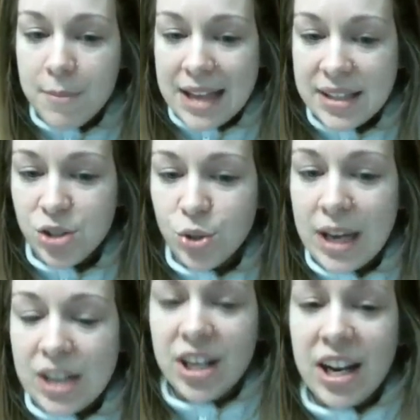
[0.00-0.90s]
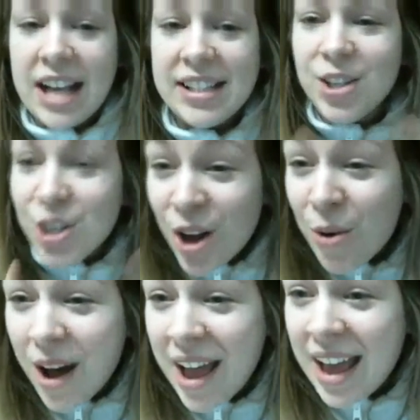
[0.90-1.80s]
that situation and I said, you know
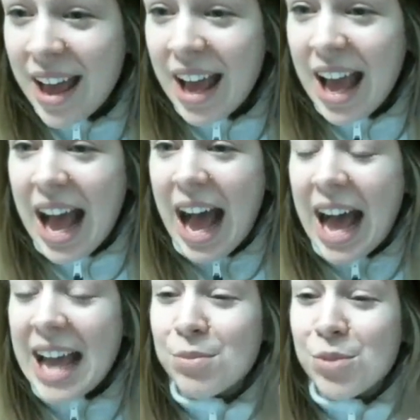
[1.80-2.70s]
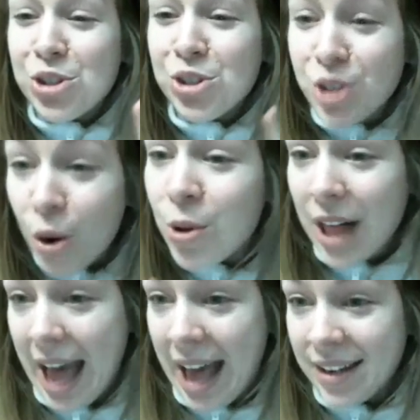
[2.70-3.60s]
what? I am so
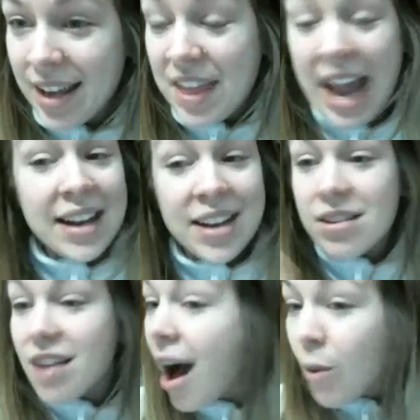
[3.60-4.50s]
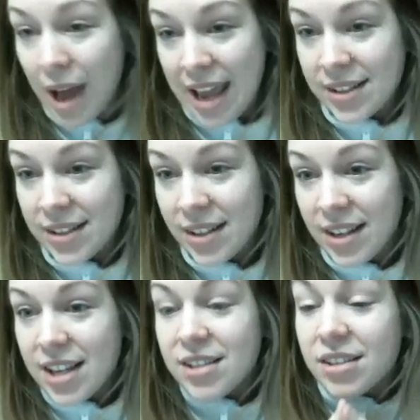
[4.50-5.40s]
glad that I did not wait
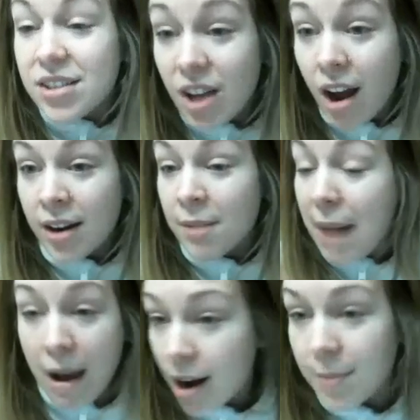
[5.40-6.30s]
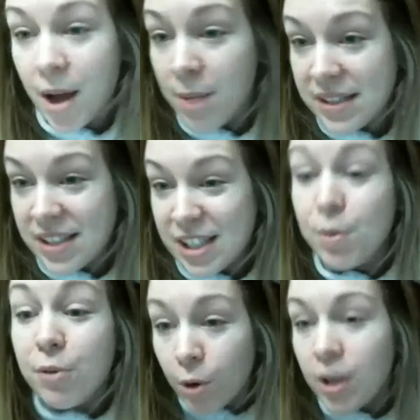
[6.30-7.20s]
to start my Arbonne business
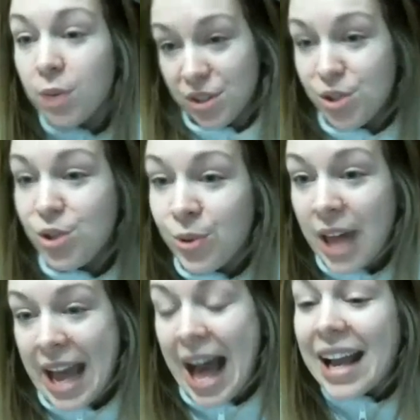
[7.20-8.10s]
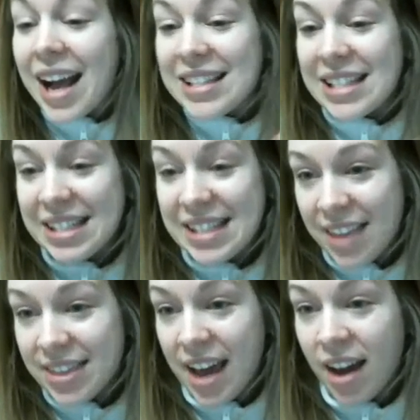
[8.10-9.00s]
before it was too late. I got to sit
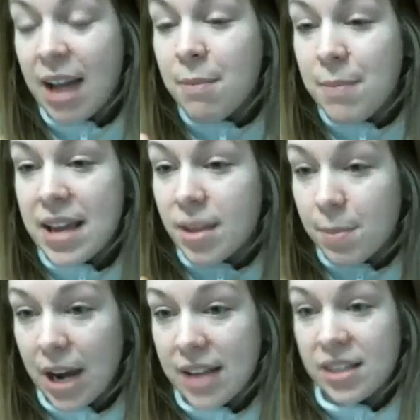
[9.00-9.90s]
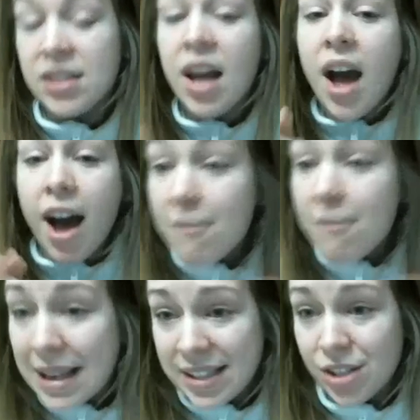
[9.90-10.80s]
there and be in the presence of
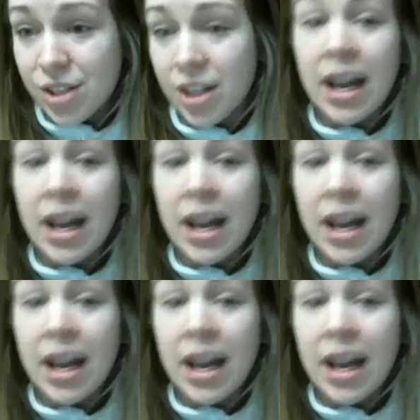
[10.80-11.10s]
my sister